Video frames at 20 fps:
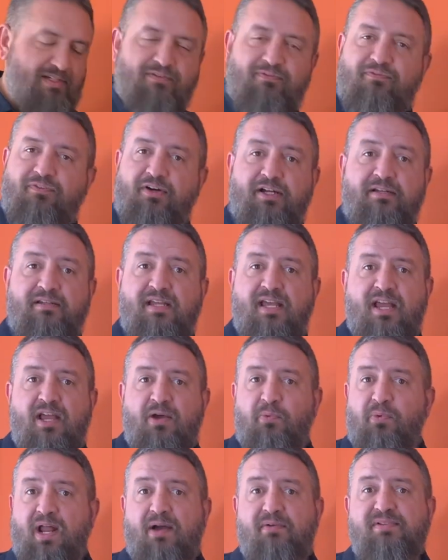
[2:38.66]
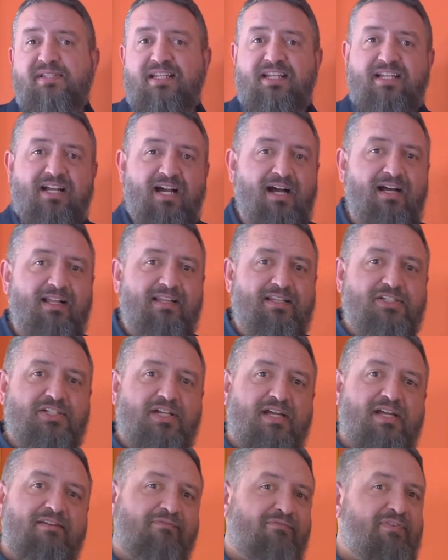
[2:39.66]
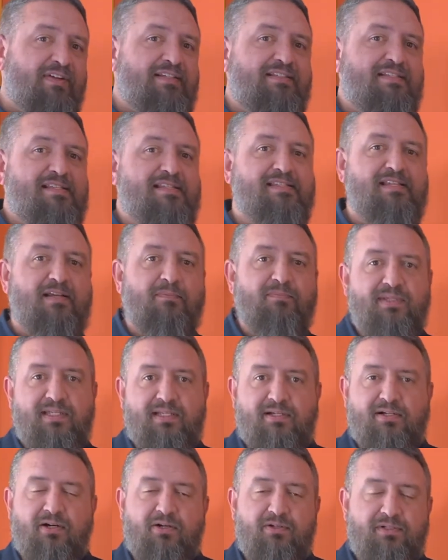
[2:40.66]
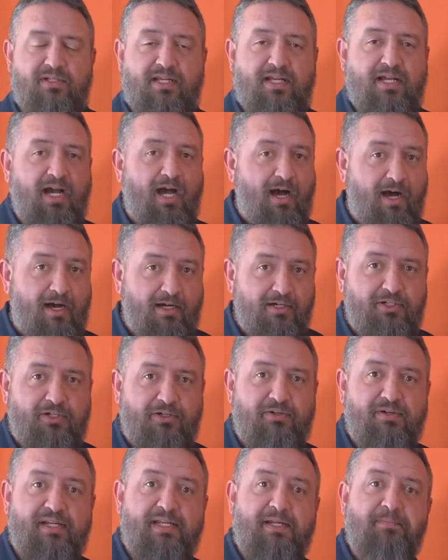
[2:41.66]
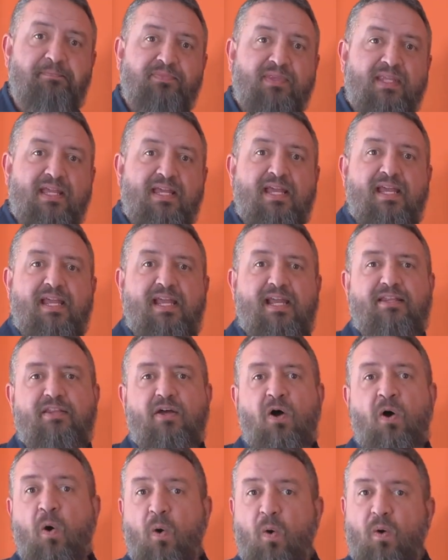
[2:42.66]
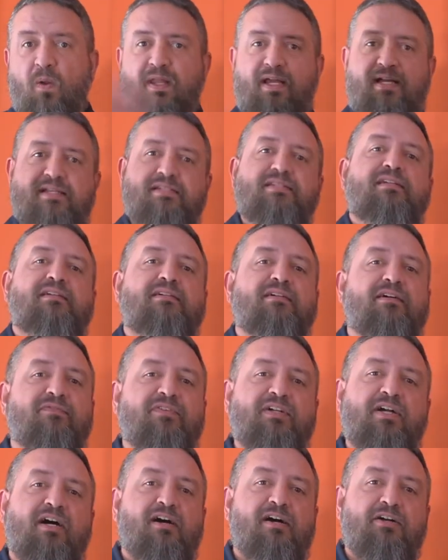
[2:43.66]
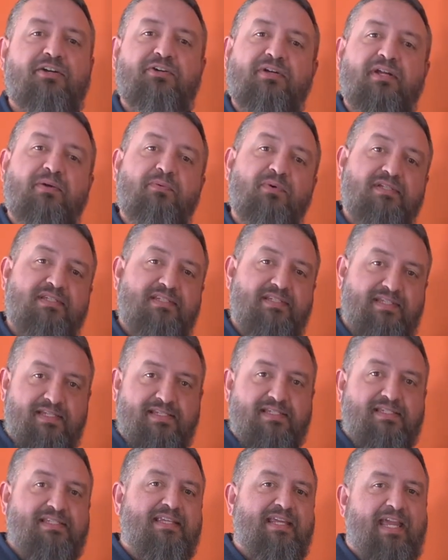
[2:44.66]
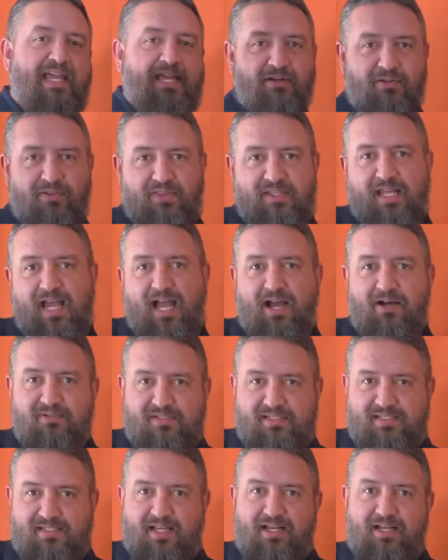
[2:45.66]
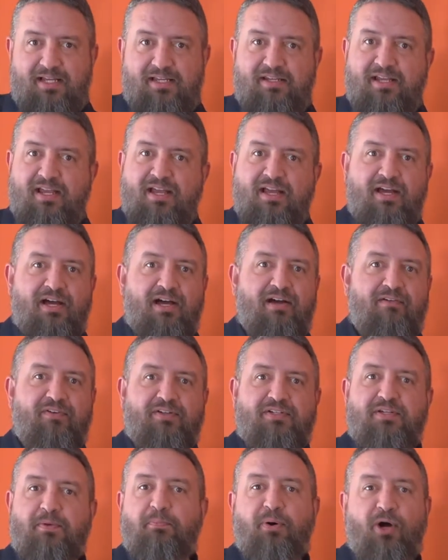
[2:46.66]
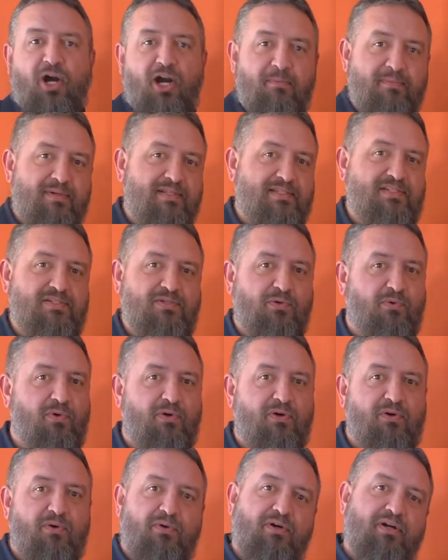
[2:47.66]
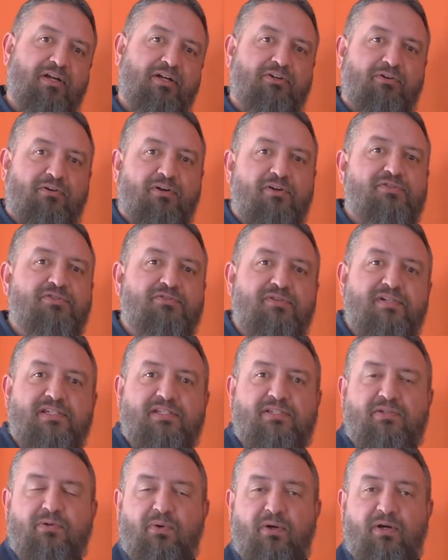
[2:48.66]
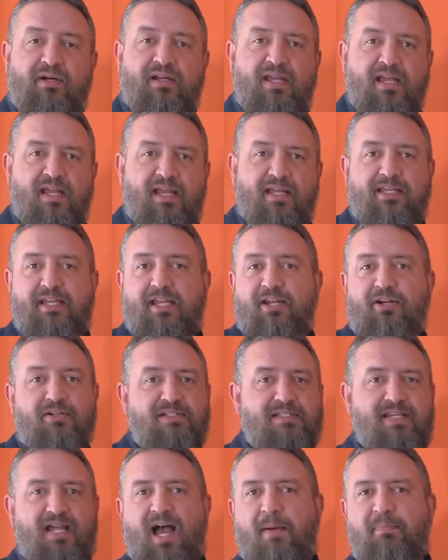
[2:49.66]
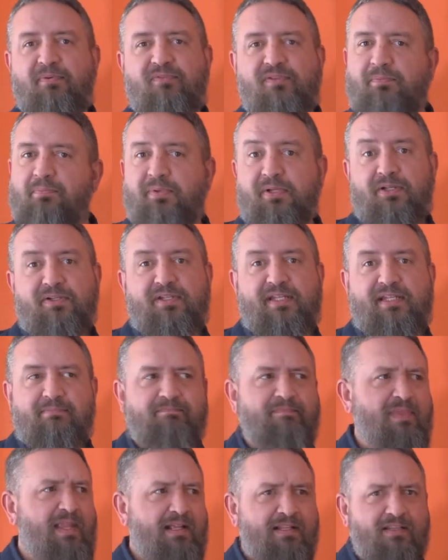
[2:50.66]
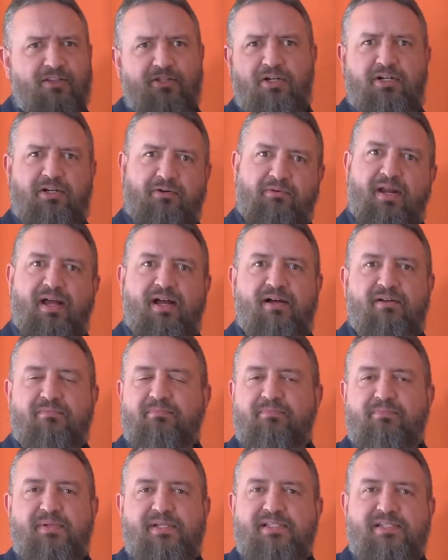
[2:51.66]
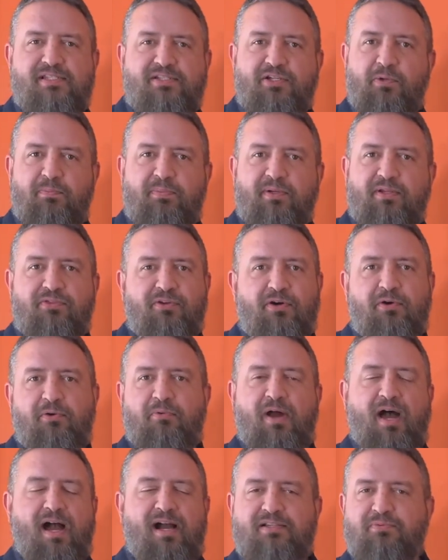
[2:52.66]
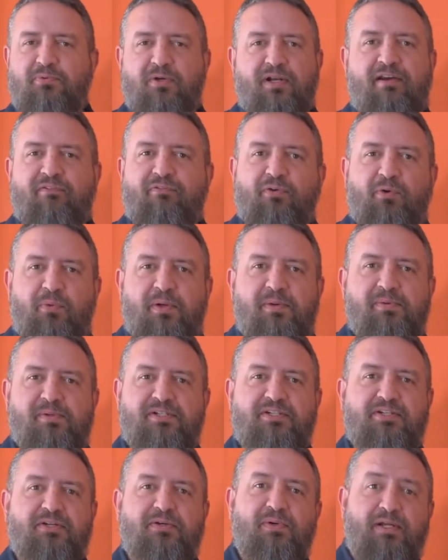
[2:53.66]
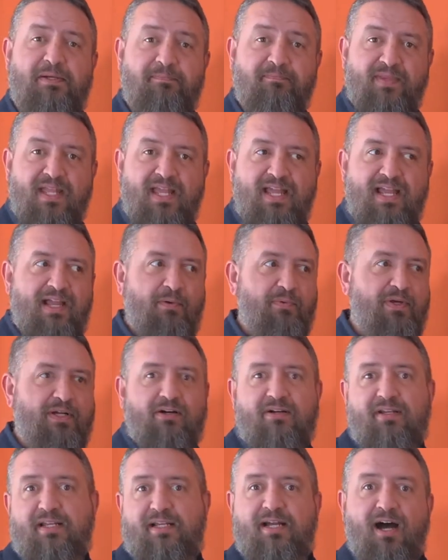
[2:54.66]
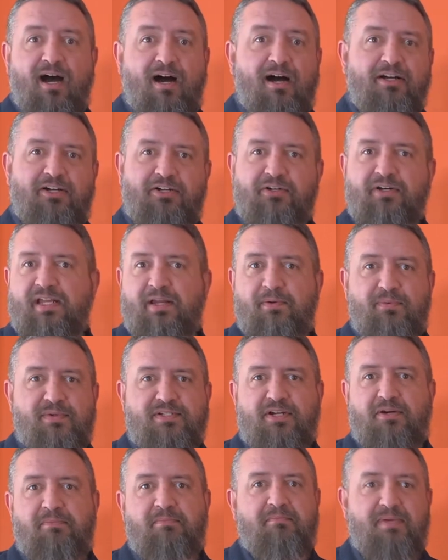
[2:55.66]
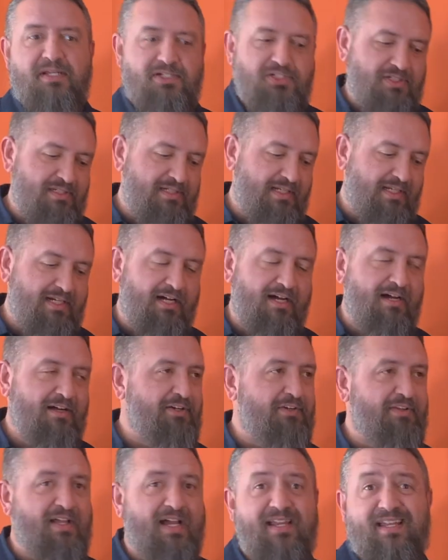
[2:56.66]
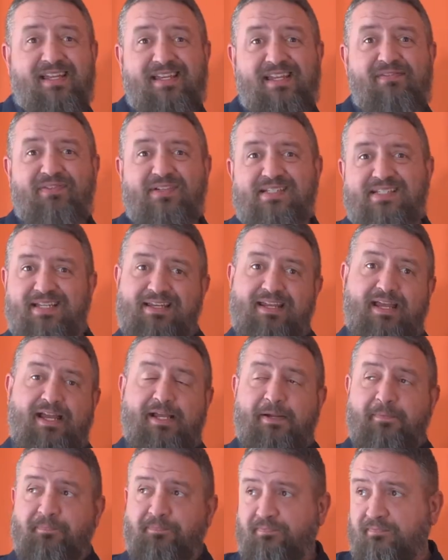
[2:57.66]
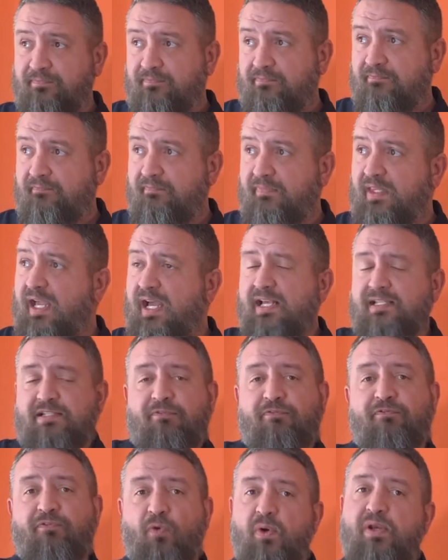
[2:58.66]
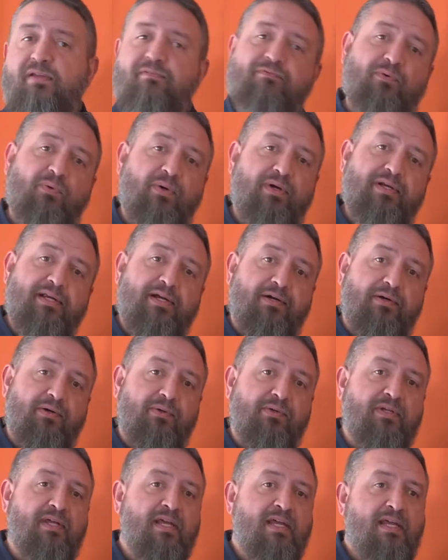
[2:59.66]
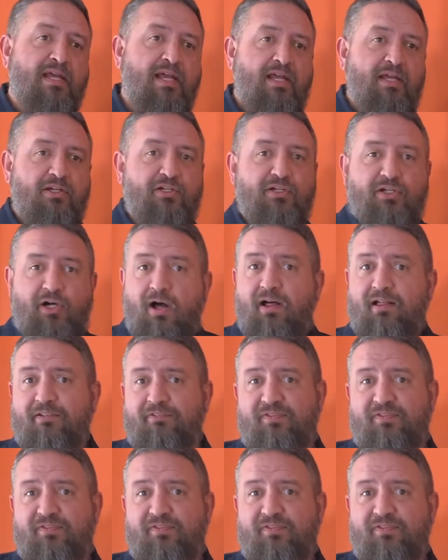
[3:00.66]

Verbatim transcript: fun. When I was in college, I invented something called conquering and the whole idea of conquering was to scale the outside of a department store or a grocery store, get on top of the building, look around, be stupid, throw rocks, whatever we were doing. And we called it conquering. It was our mission to conquer that. And even today, as a 44 year old, Golf